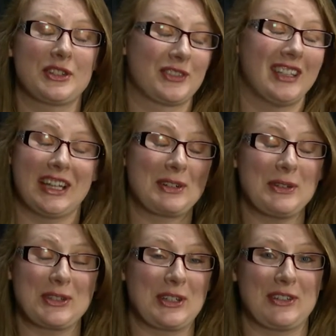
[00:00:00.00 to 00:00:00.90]
clinical
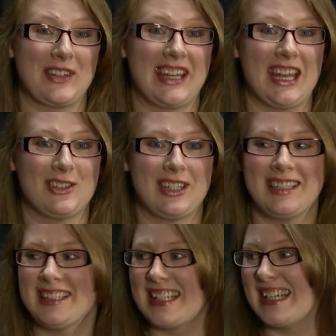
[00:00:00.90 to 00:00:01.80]

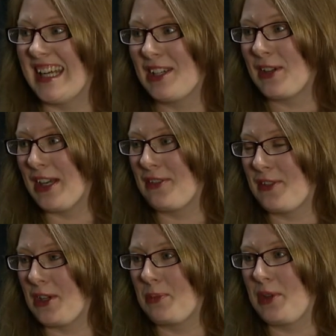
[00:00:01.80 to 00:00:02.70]
certifications in integrative
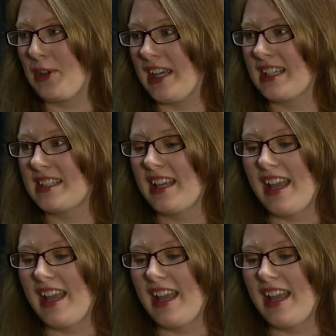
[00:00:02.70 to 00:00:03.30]
therapeutics.